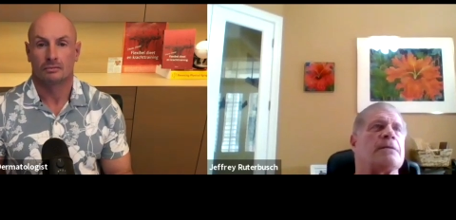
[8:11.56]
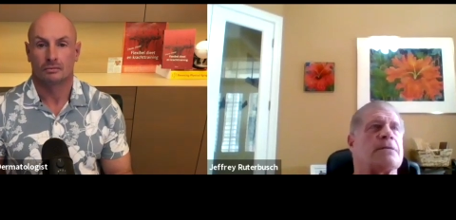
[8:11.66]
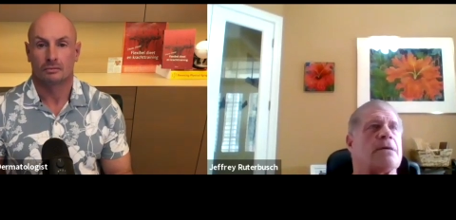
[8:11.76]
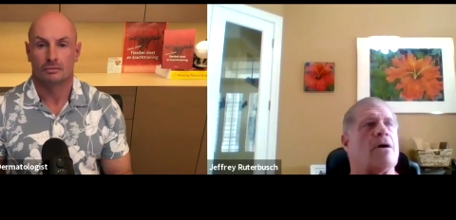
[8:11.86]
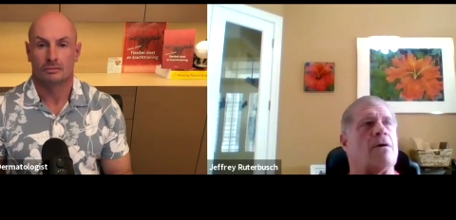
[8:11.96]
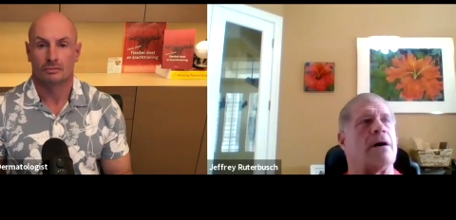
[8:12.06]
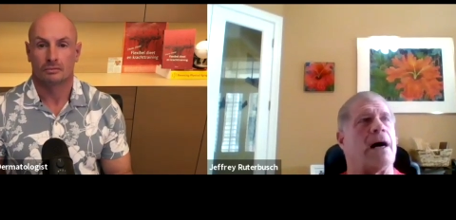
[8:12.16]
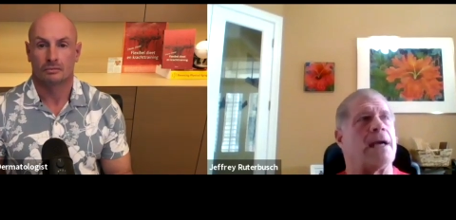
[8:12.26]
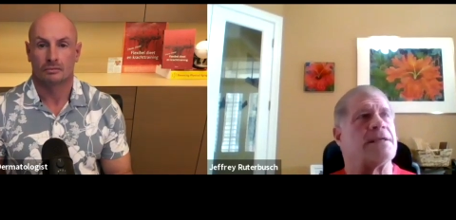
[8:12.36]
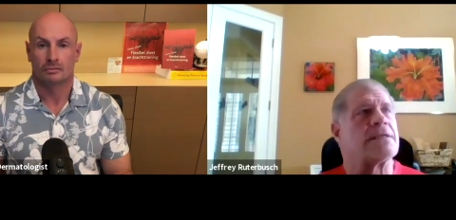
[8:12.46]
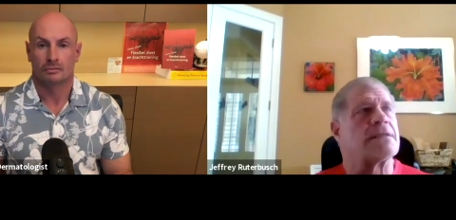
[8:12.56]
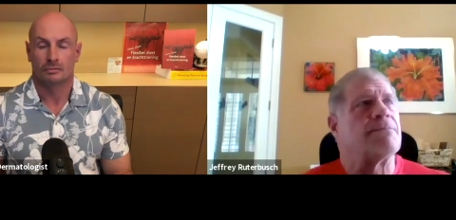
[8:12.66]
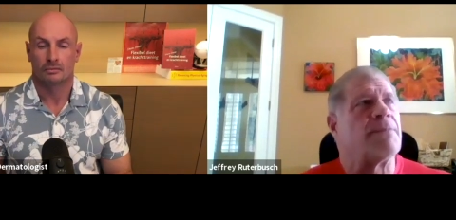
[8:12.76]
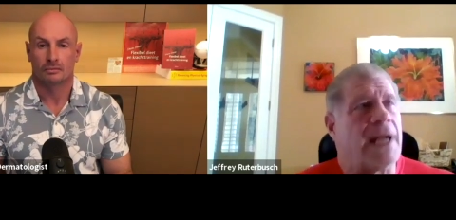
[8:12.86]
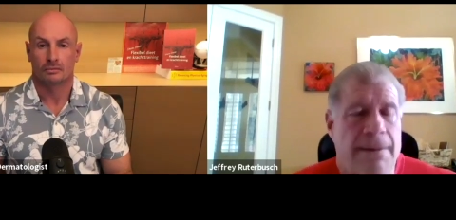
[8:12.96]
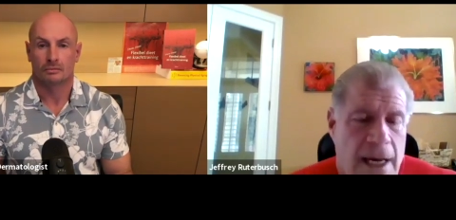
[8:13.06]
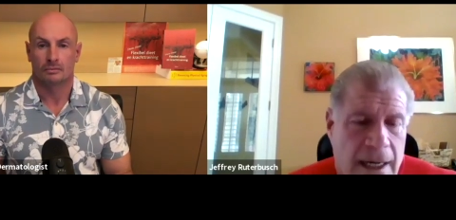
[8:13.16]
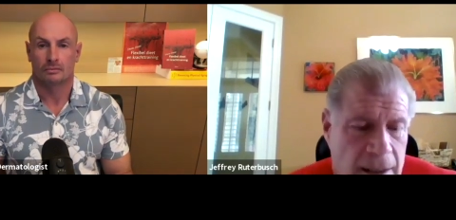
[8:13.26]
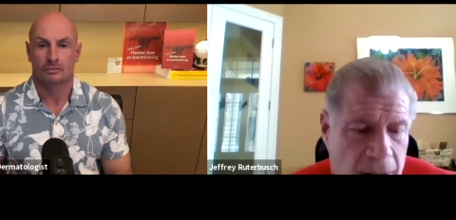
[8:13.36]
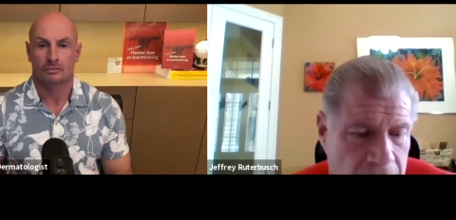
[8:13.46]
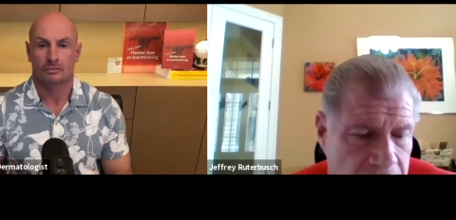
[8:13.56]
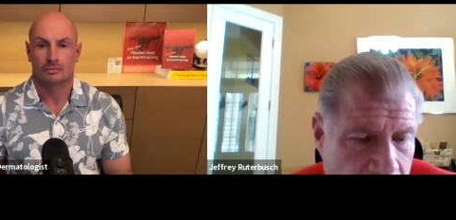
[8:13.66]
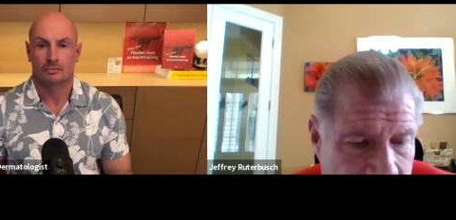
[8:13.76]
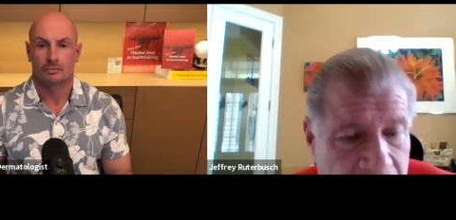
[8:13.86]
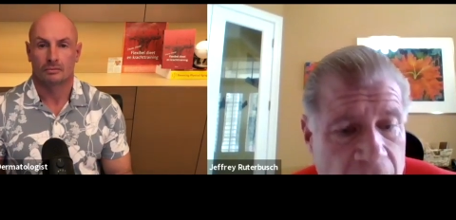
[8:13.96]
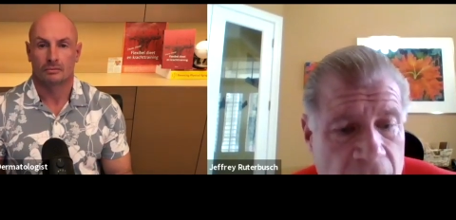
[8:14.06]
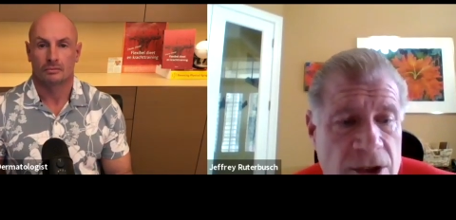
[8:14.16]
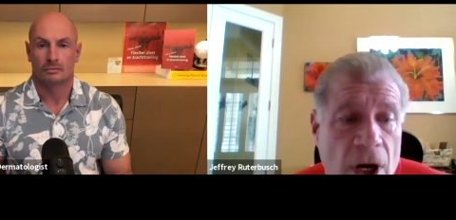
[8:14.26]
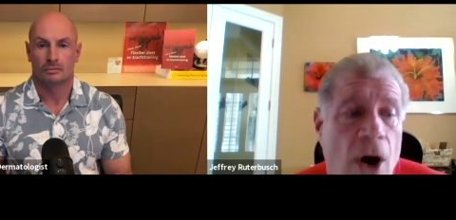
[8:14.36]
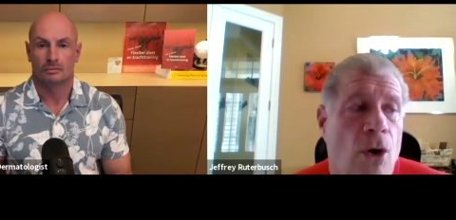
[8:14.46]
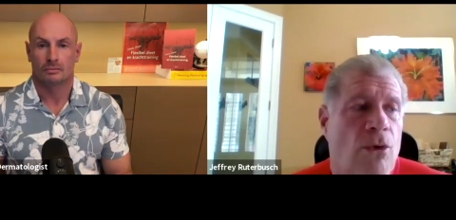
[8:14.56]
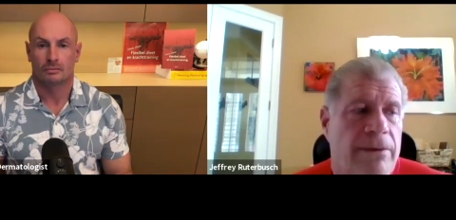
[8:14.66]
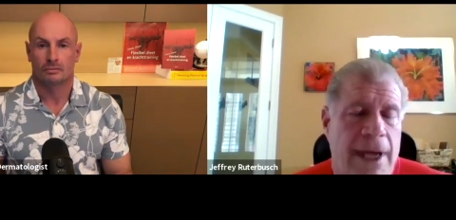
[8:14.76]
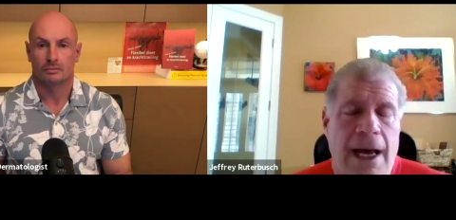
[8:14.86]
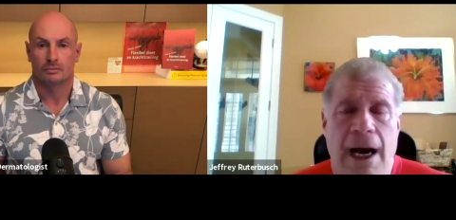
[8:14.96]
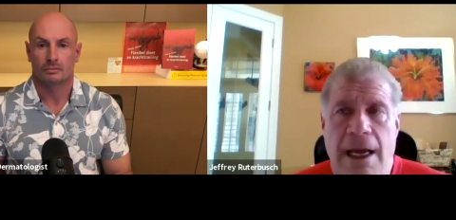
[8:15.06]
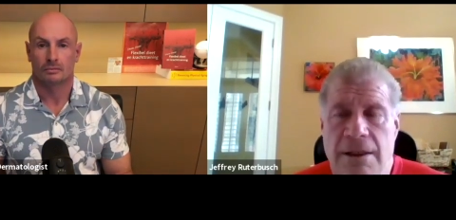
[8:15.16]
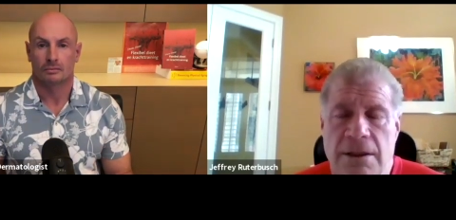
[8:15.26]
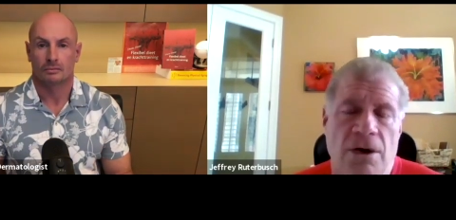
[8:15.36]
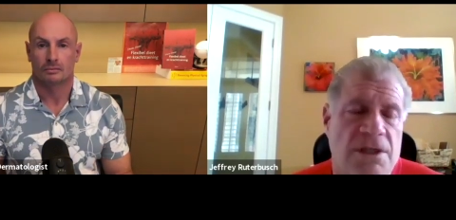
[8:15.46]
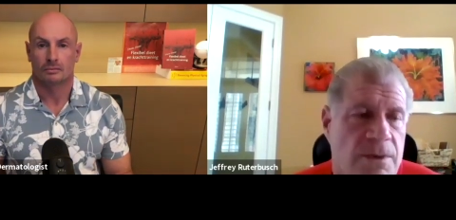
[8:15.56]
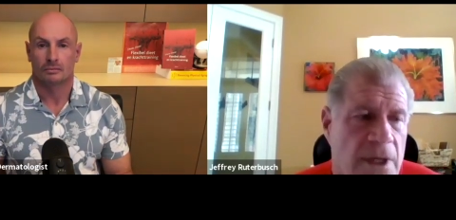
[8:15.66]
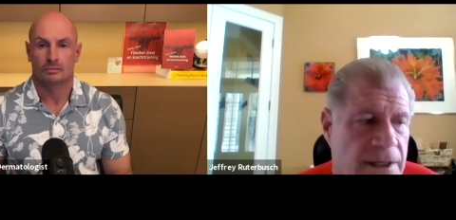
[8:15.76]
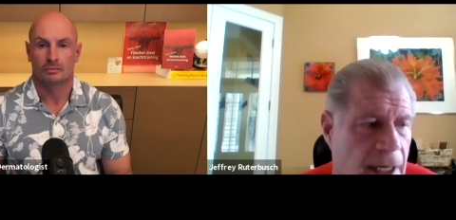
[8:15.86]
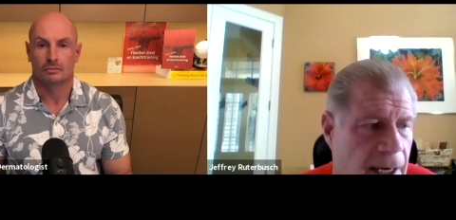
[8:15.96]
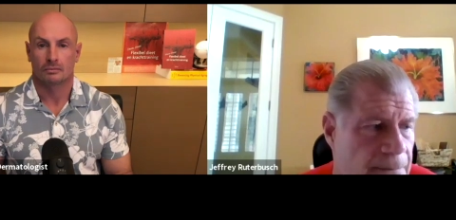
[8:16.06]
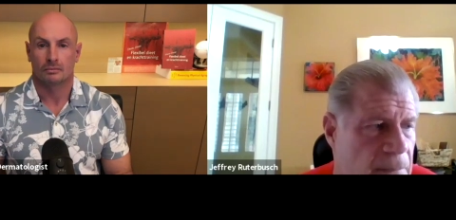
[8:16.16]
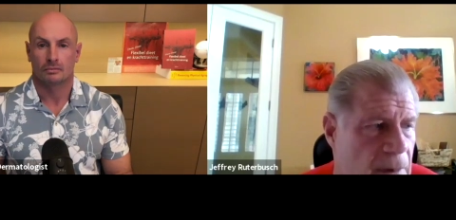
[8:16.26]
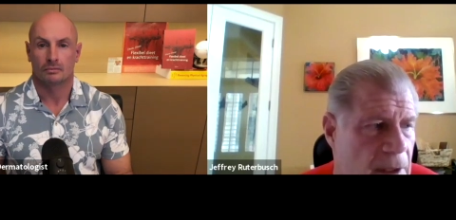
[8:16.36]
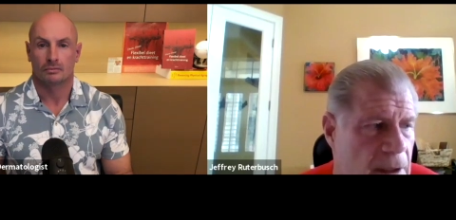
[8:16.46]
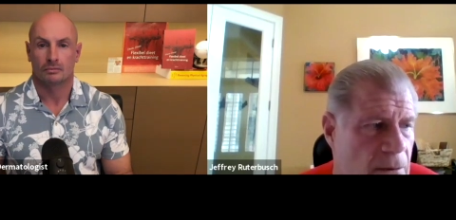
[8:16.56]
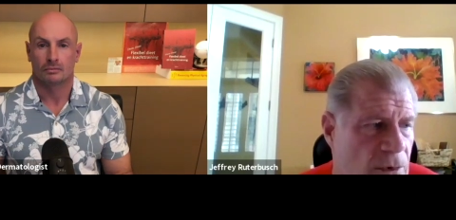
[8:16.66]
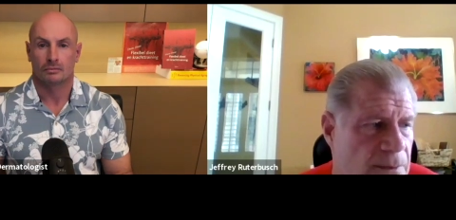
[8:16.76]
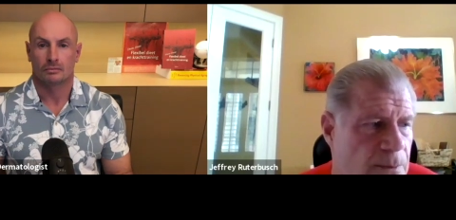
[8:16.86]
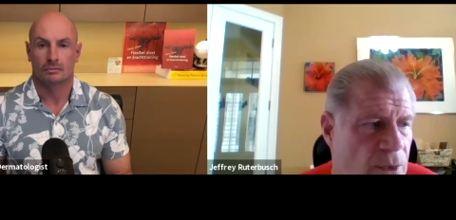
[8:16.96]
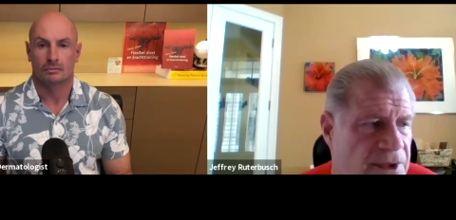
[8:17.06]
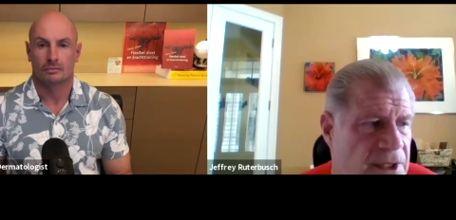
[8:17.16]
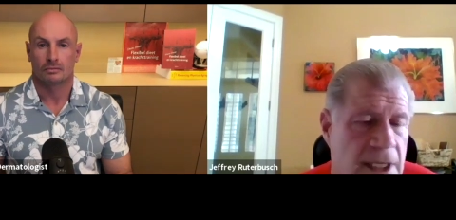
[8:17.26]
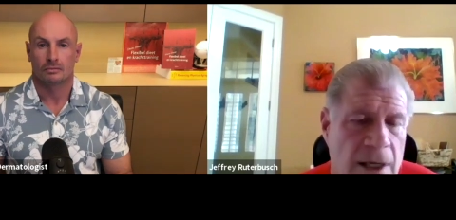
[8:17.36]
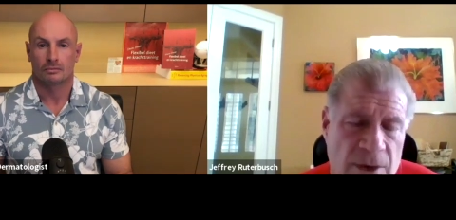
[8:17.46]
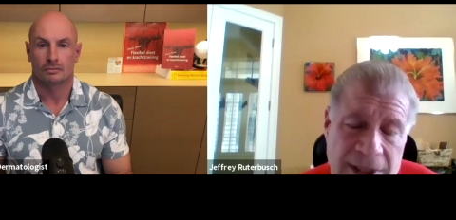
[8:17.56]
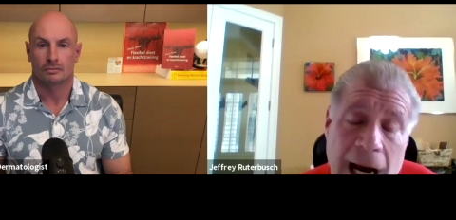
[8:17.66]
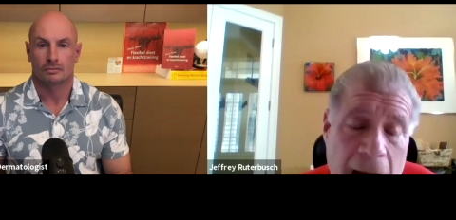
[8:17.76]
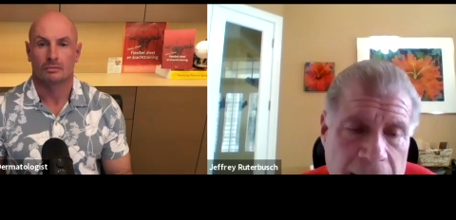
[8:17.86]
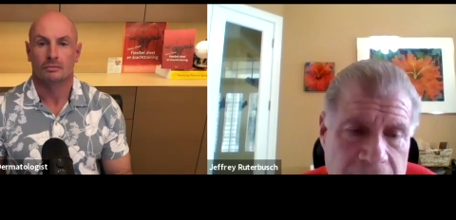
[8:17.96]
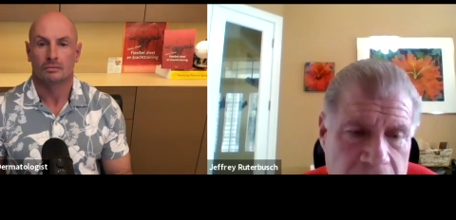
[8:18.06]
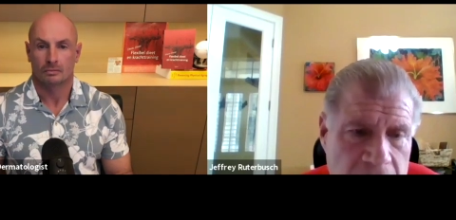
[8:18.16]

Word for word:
Speaker 1: So I just, but I'm not gonna, I'm not gonna condone that high a dose with, uh, with with Tia, with Todd.